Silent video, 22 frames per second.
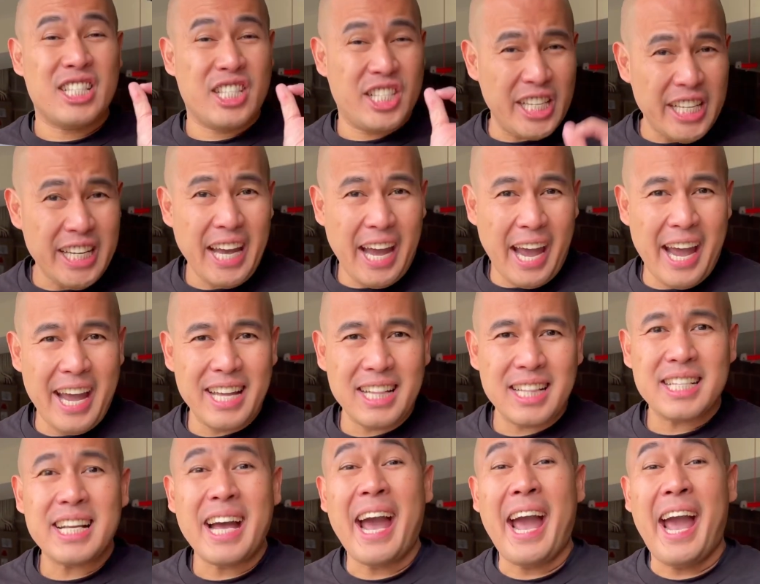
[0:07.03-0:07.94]

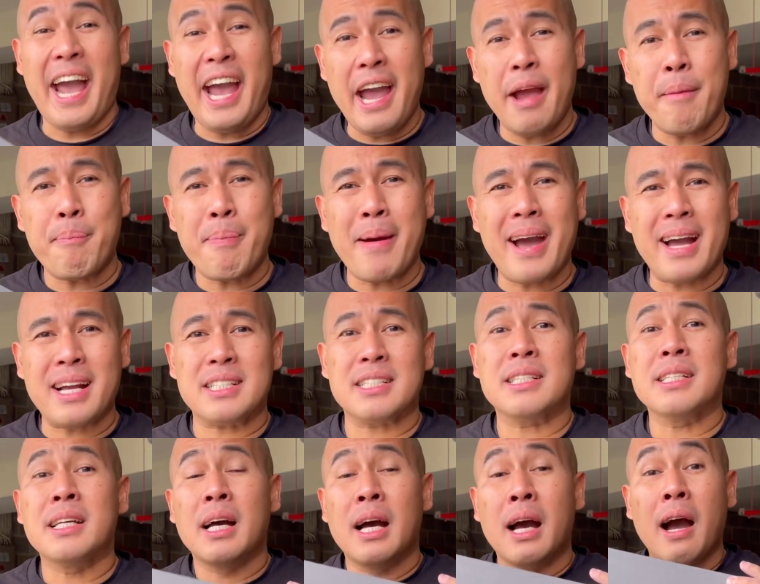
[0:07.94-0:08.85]
T8 Apex
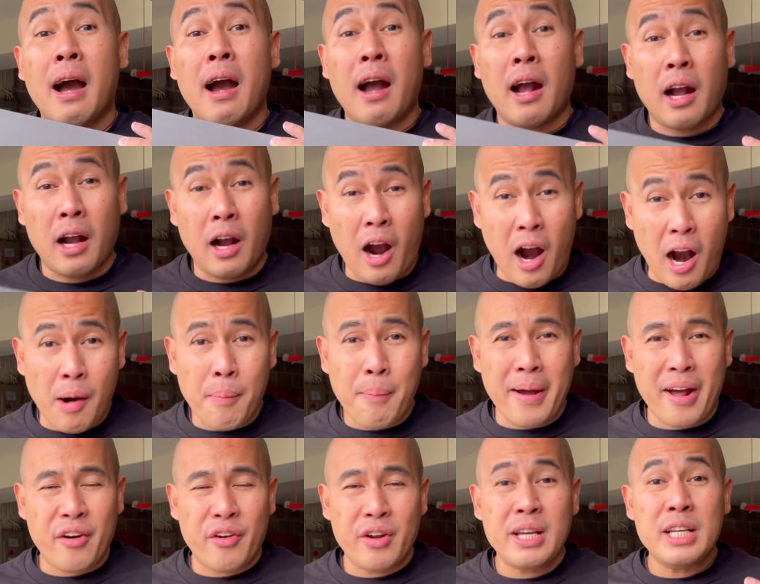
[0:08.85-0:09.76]
Car
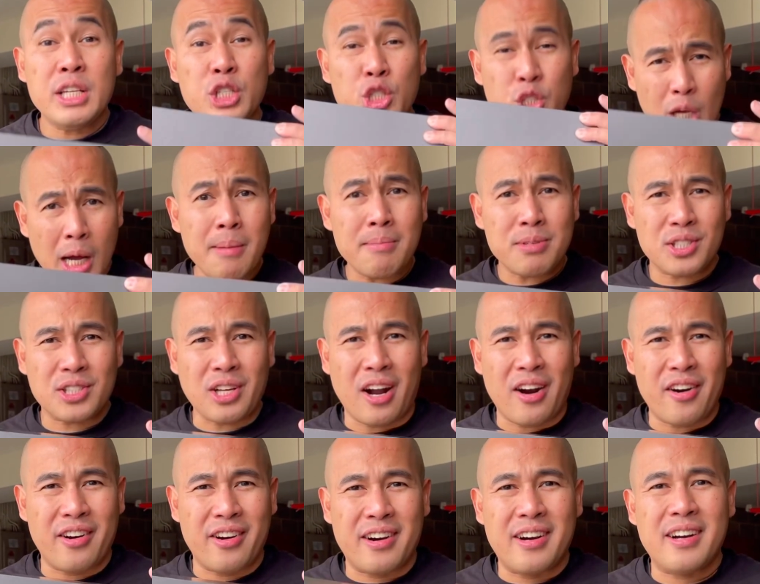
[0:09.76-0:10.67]
Battery Jump
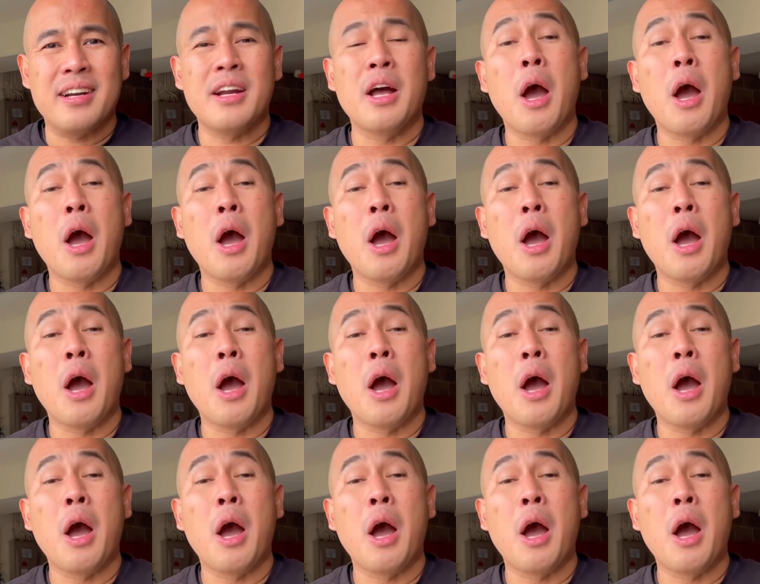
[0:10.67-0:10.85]
Starter.